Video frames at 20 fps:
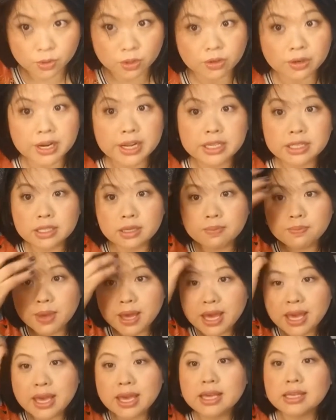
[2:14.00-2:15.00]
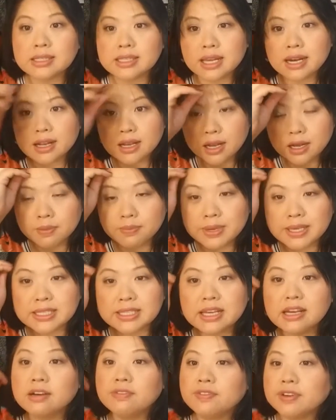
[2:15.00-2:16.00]
crazy bangs that I cut
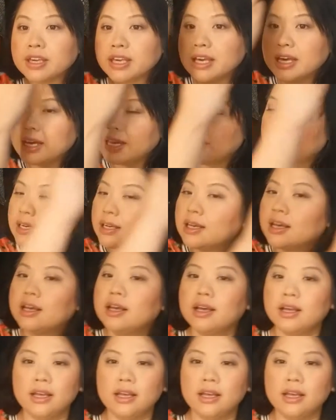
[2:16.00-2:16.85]
myself again.